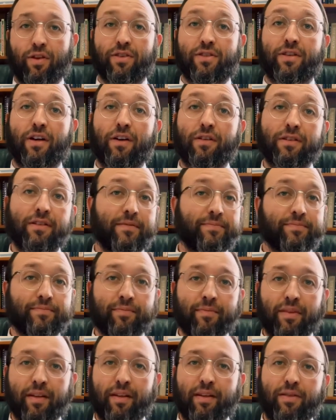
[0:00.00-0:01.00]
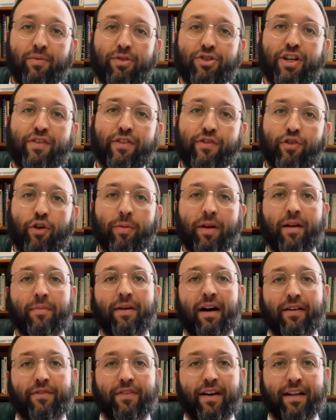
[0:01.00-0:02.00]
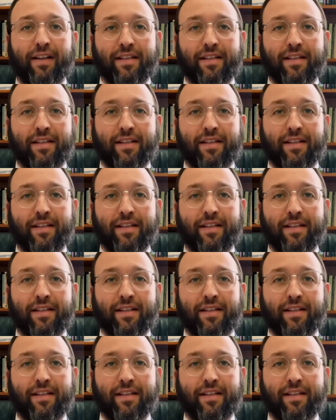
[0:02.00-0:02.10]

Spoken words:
So whichever format it might find